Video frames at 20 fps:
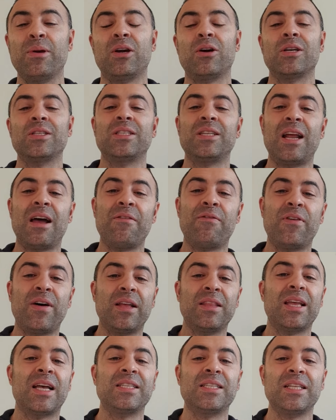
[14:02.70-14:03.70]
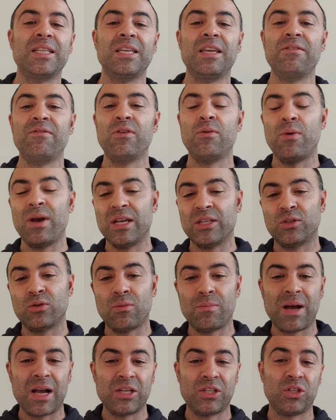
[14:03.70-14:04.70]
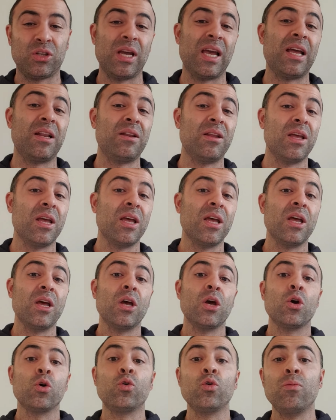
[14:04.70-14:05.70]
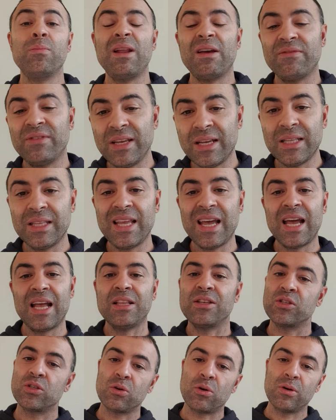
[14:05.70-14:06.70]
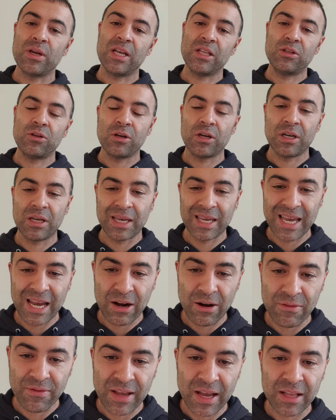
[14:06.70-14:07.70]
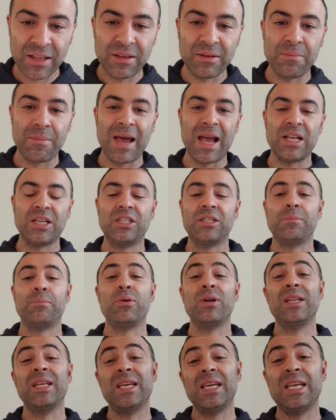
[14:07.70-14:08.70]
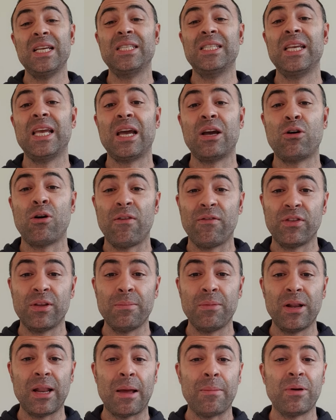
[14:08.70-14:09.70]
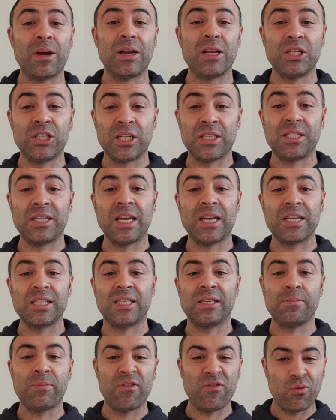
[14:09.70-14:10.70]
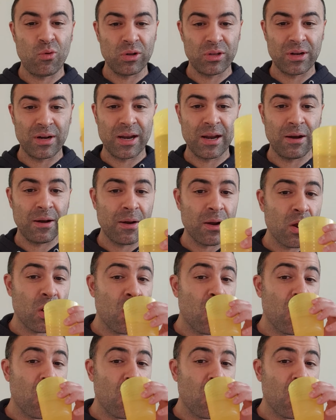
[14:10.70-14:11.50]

because Rafa doesn't give away so much, and Rublev did that, so he took care of that match pretty easy and comfortable. I'm gonna just take a sip of water here.